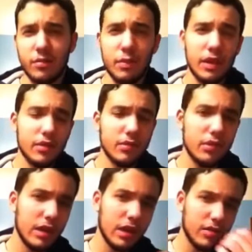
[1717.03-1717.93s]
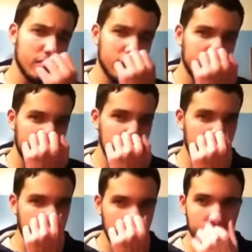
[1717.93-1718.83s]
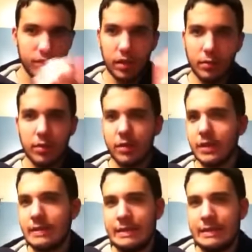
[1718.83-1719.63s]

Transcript: basically, I guess you could say that last segment.